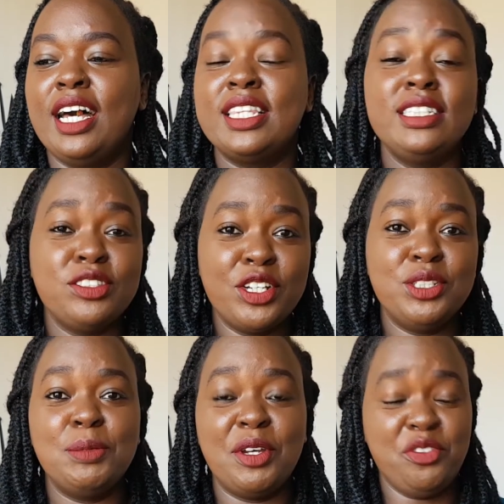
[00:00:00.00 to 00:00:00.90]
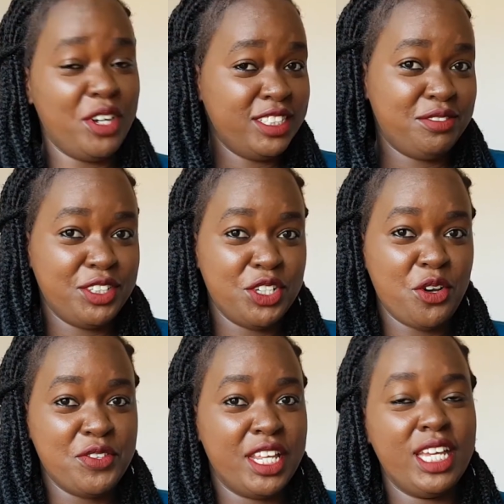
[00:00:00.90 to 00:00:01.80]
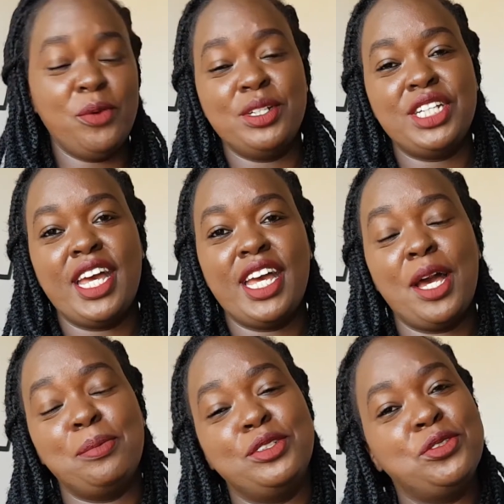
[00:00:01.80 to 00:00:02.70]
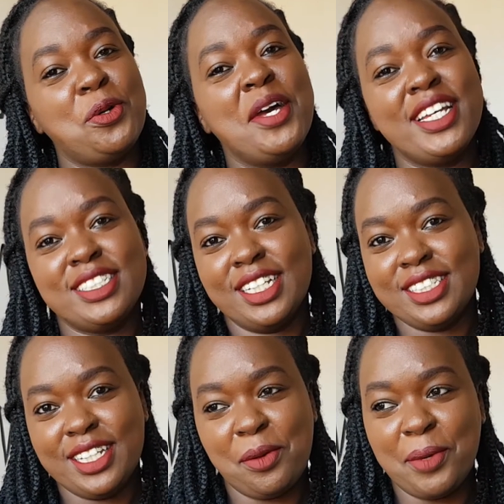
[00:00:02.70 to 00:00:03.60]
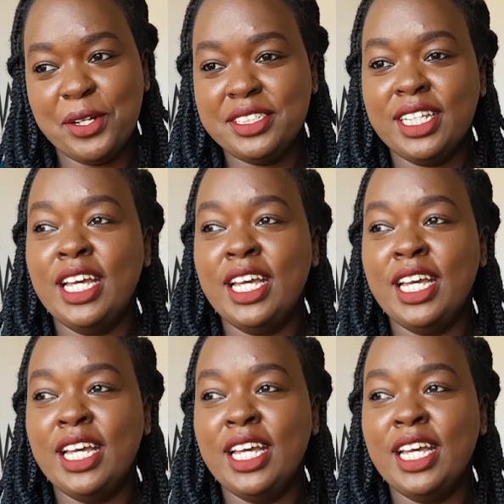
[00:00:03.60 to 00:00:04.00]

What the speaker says: This is going to be my first video of the year, which I am so excited about.